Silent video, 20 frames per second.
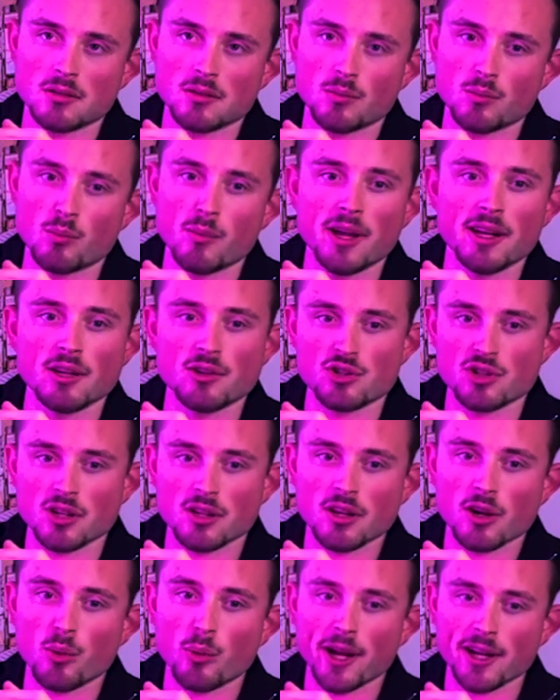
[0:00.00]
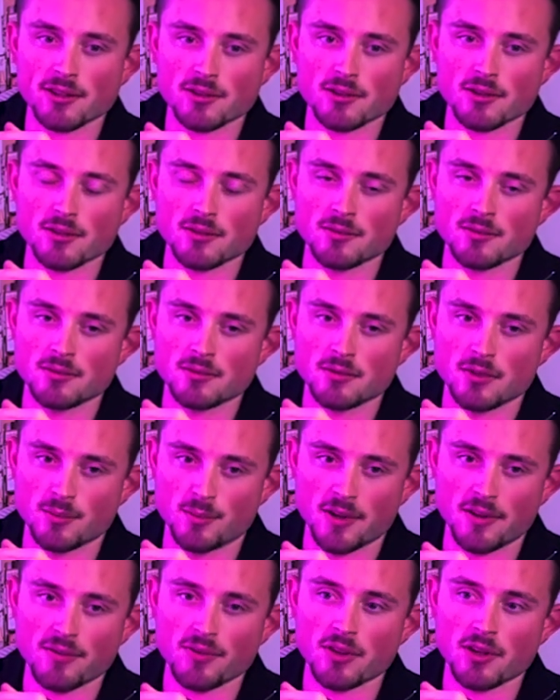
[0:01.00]
managing director
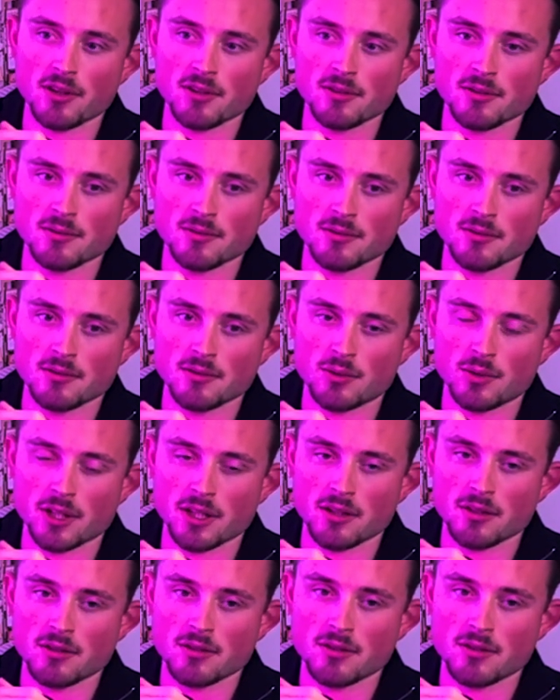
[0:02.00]
above that, right?